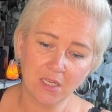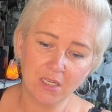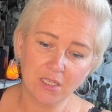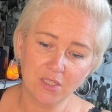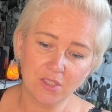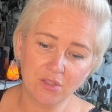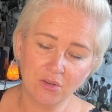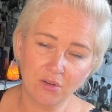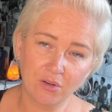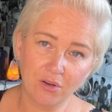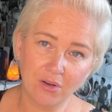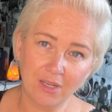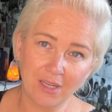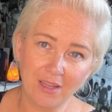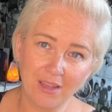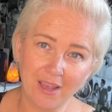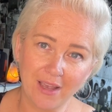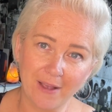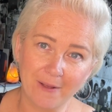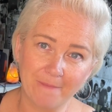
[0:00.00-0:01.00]
So
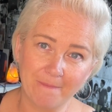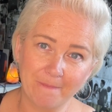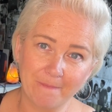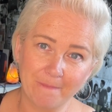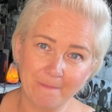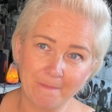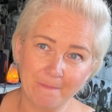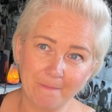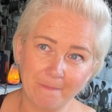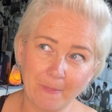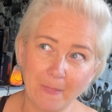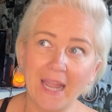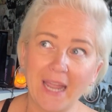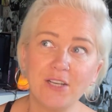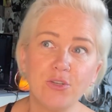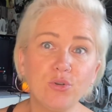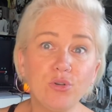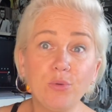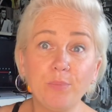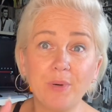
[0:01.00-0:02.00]
yeah, I
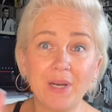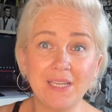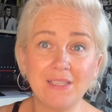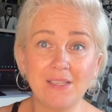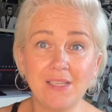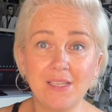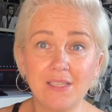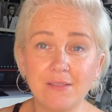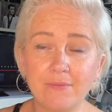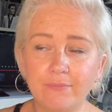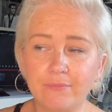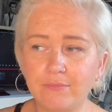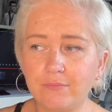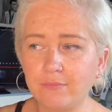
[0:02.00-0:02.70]
don't know prices.